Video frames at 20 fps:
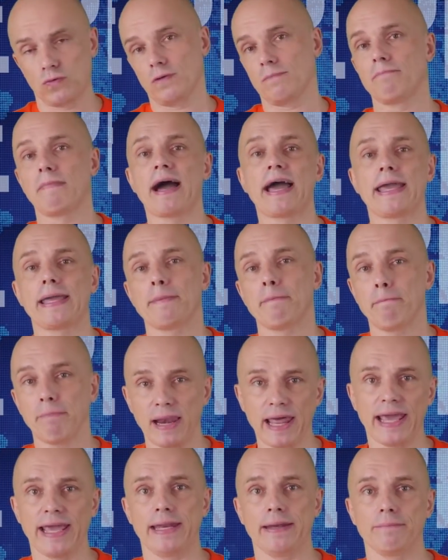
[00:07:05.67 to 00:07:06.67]
my
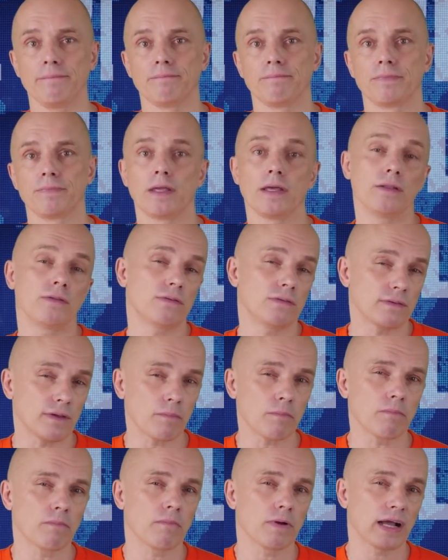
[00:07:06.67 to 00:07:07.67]
plan. And
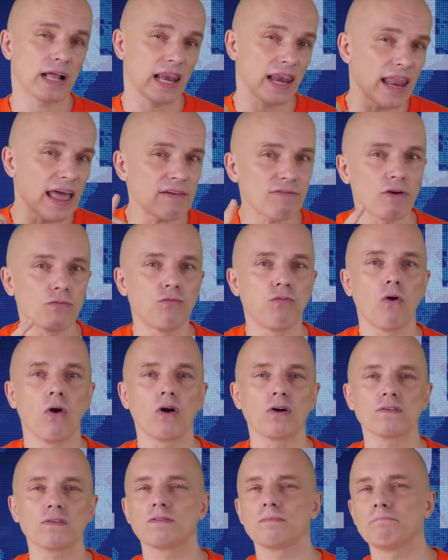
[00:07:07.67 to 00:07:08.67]
some clever
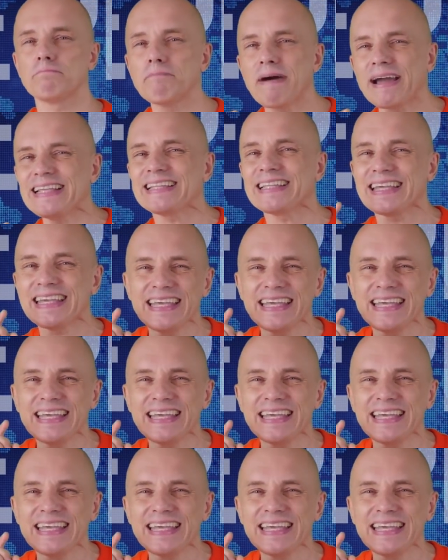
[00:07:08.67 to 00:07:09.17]
folks might